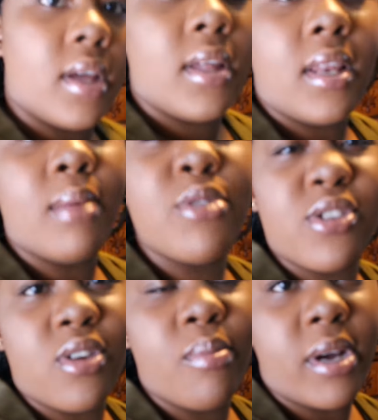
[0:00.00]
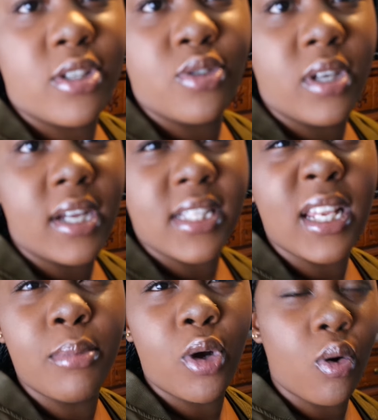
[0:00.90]
Okay, let me just come back to you guys
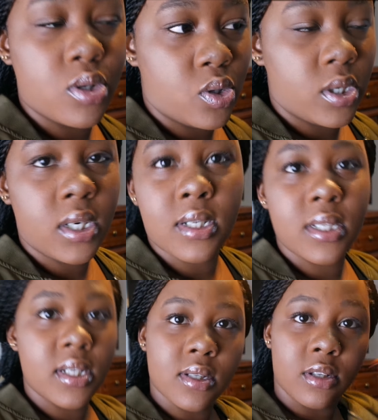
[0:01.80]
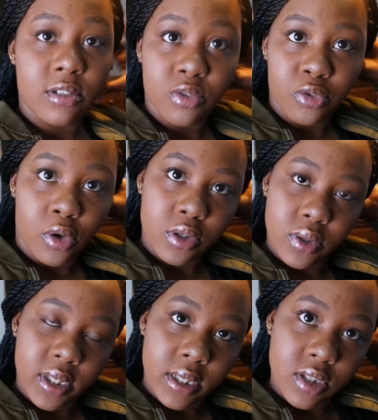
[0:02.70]
and let me call Jordan because he doesn't leave too far,
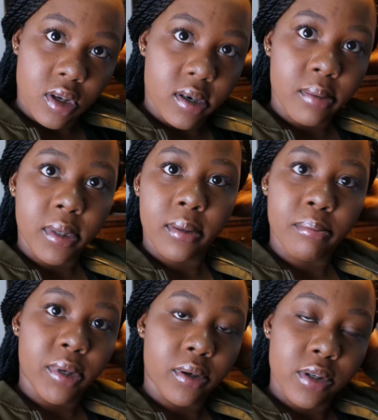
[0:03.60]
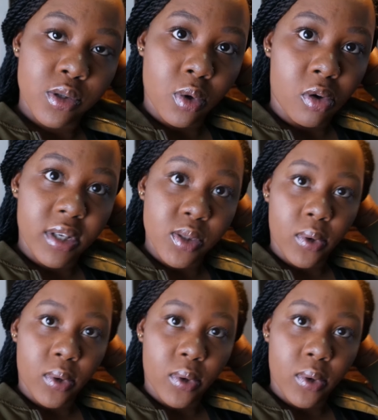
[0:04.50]
so he can start coming. You know, he's on